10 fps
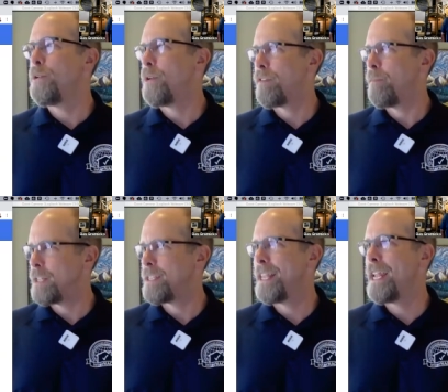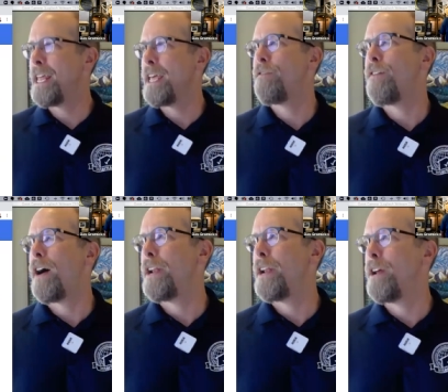And then they find a
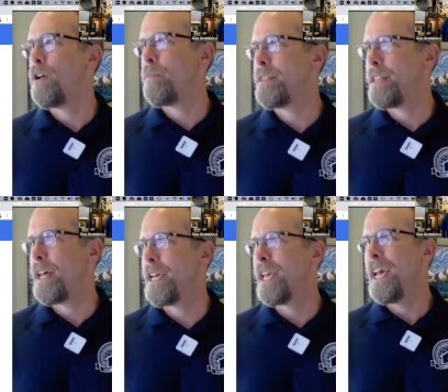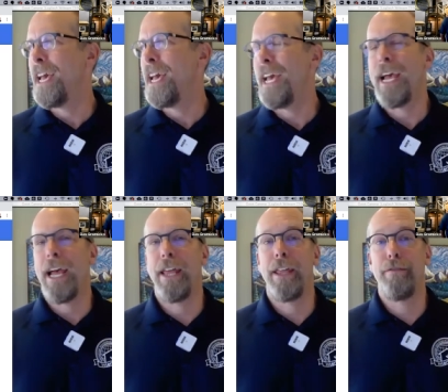home that they like and they've
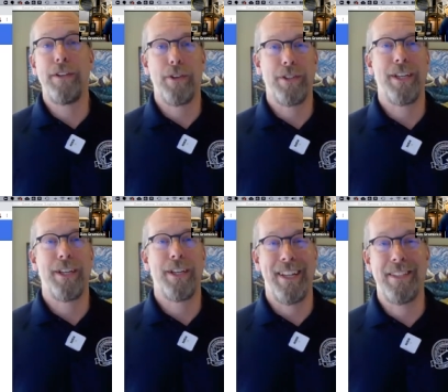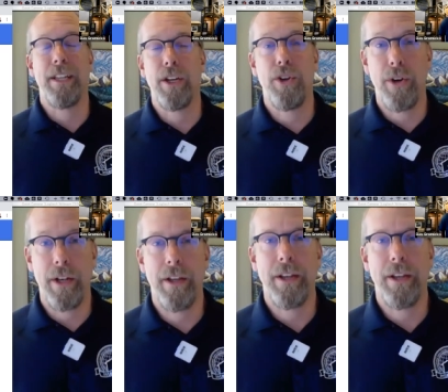researched it and it's in a good
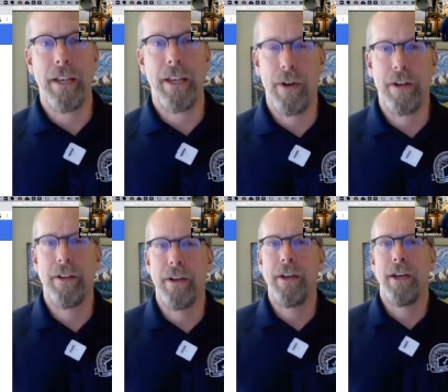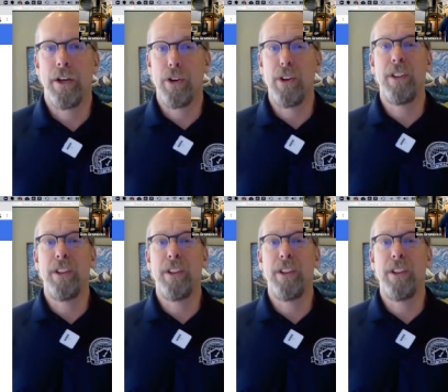neighborhood, good school